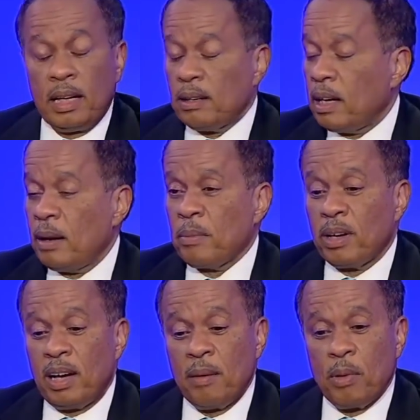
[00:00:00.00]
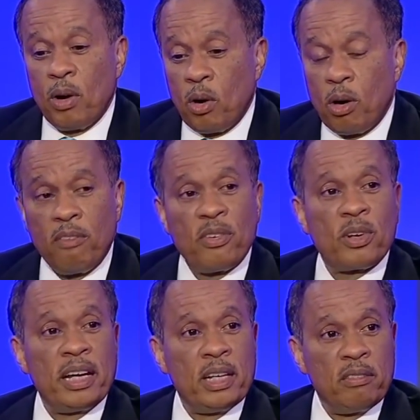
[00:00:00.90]
I'm all
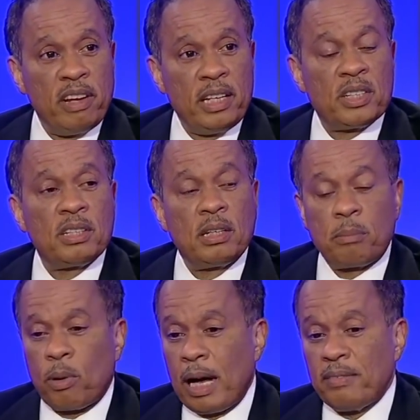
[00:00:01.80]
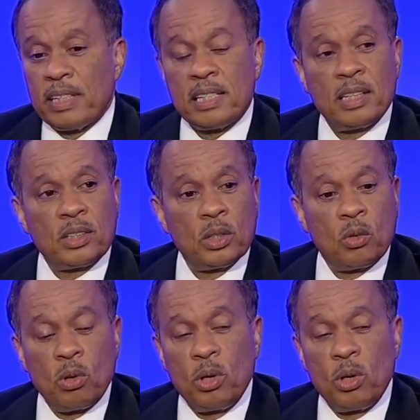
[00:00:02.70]
for innovation and private sector